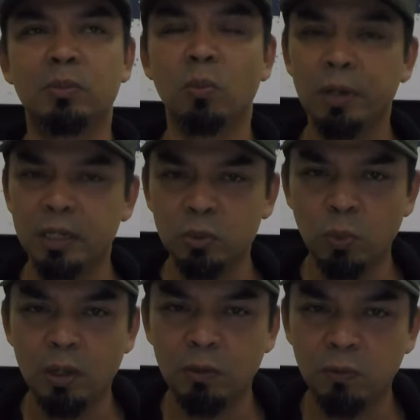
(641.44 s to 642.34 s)
one as
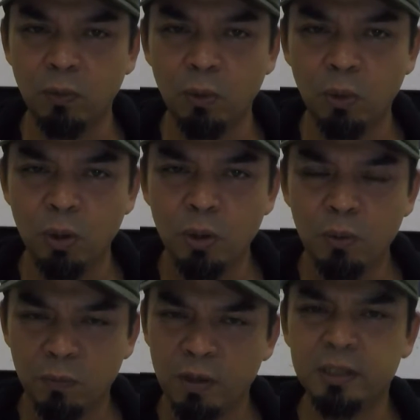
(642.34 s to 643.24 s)
well for
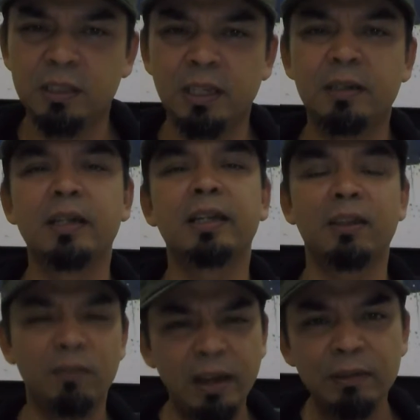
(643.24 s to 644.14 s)
Vatera
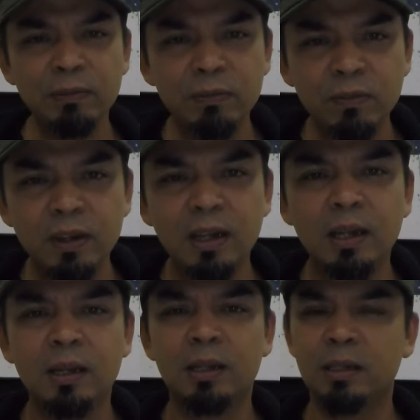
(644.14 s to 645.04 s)
K5.
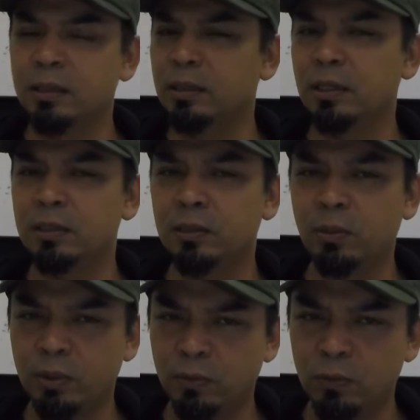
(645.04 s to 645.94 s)
There's
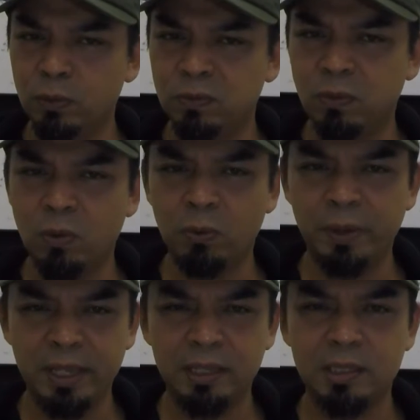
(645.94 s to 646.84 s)
quite a few for
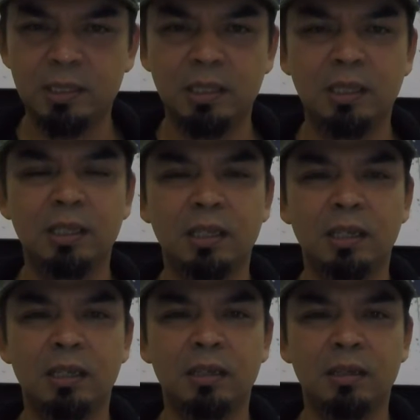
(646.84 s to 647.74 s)
Raids,
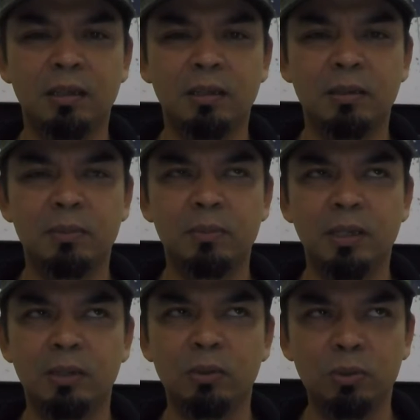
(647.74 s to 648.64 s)

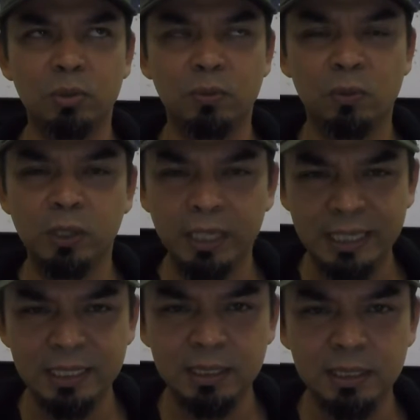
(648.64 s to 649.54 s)
and also for
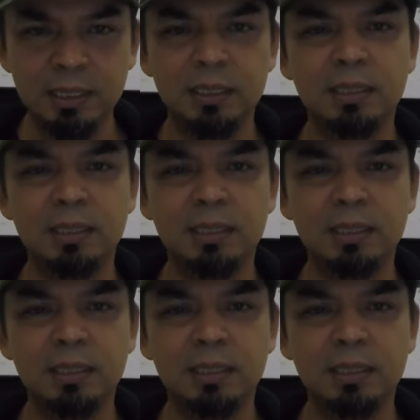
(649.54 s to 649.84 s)
Yetis.